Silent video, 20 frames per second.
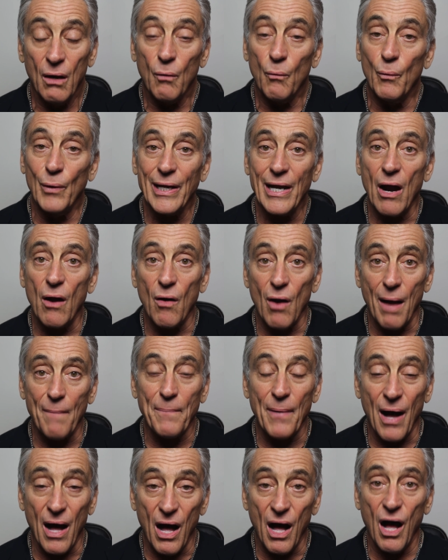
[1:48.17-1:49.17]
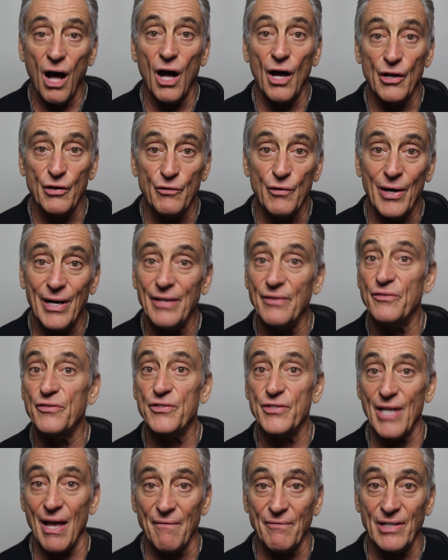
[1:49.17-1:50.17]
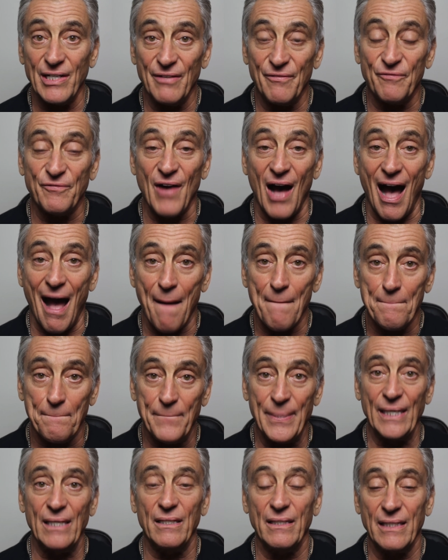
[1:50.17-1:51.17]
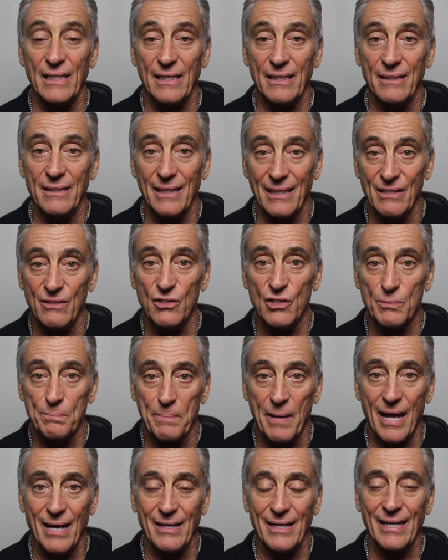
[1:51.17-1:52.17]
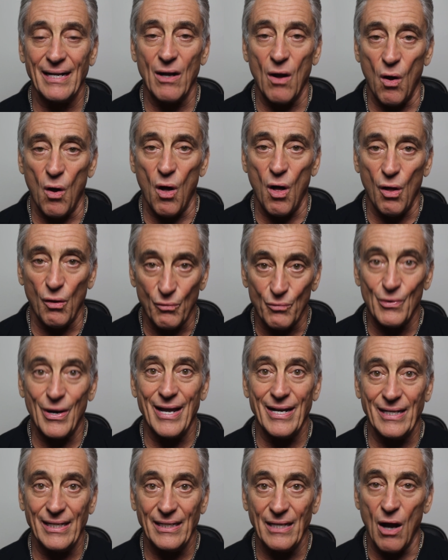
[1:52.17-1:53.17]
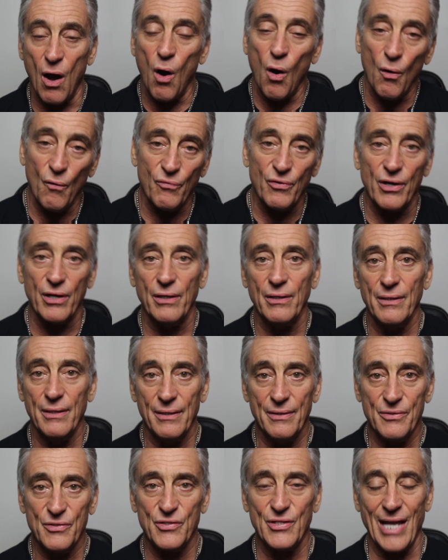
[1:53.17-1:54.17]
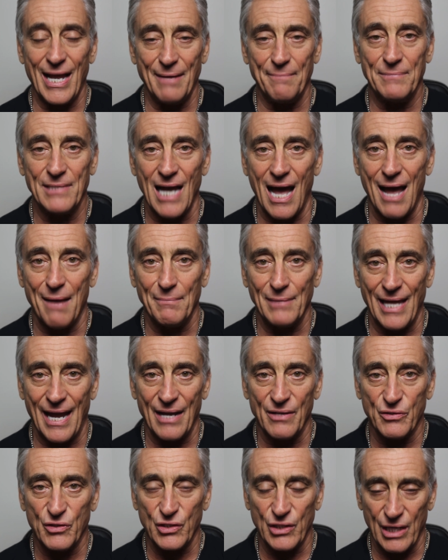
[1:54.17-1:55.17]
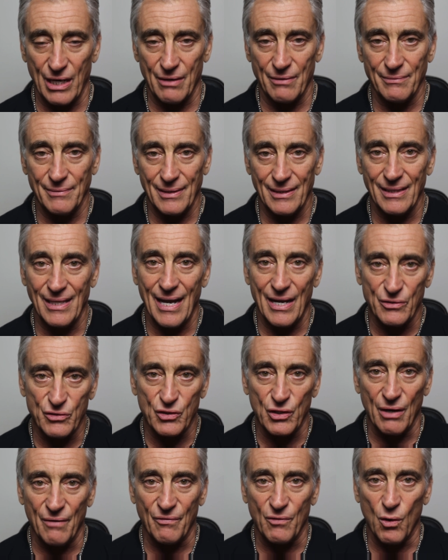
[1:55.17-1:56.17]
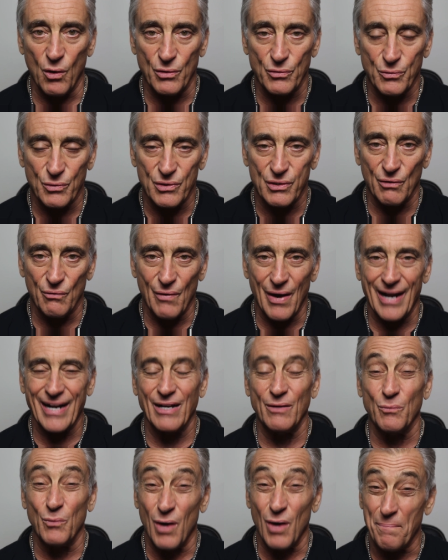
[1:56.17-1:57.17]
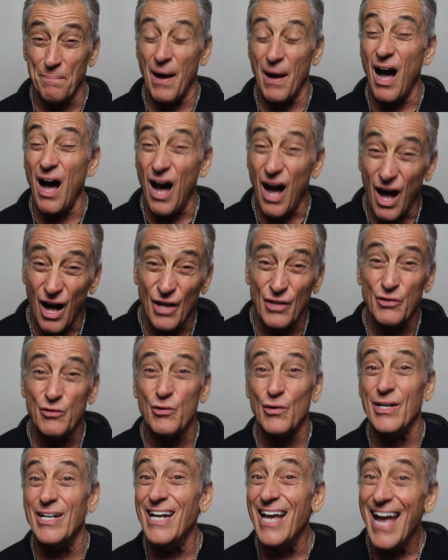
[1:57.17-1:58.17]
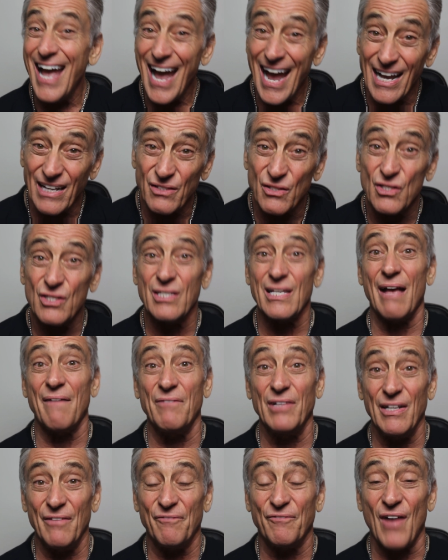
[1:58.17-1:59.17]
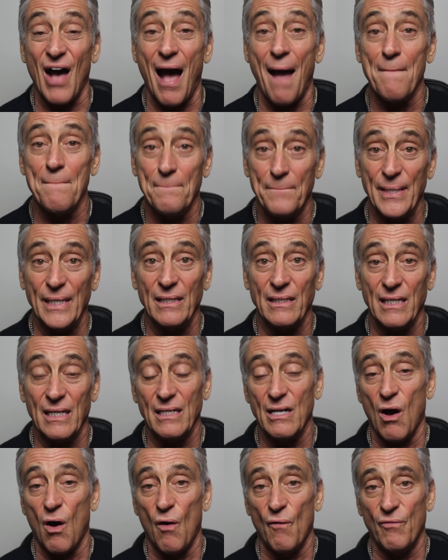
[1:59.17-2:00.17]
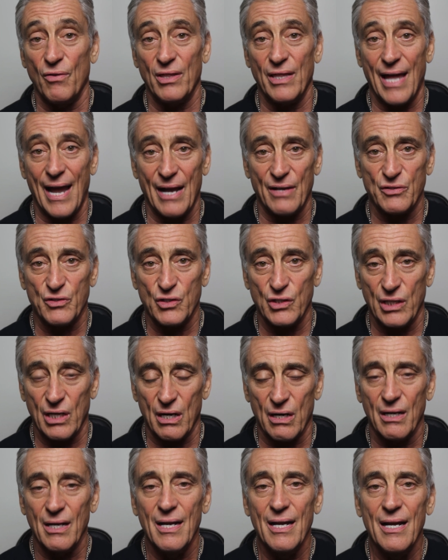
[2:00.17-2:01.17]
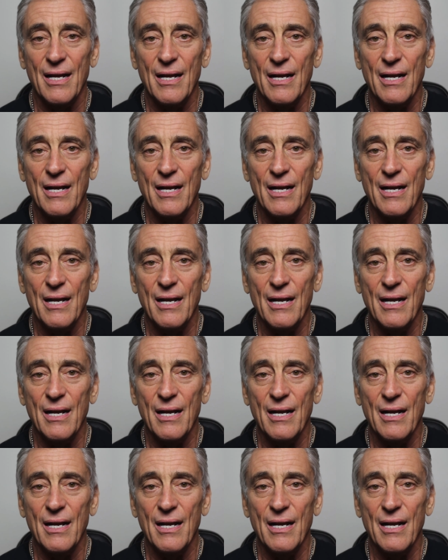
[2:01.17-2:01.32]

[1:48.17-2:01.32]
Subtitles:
We are up $175 billion in spending already over same time last year. And last year, of course, was a record. We're up $175 billion over last year.